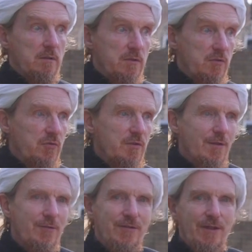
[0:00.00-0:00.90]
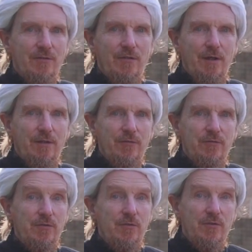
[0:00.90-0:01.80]
Did you see those textiles?
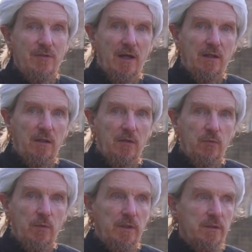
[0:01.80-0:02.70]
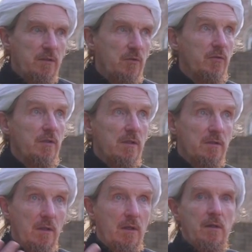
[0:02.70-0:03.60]
Did you see that glasswork? Did you see this?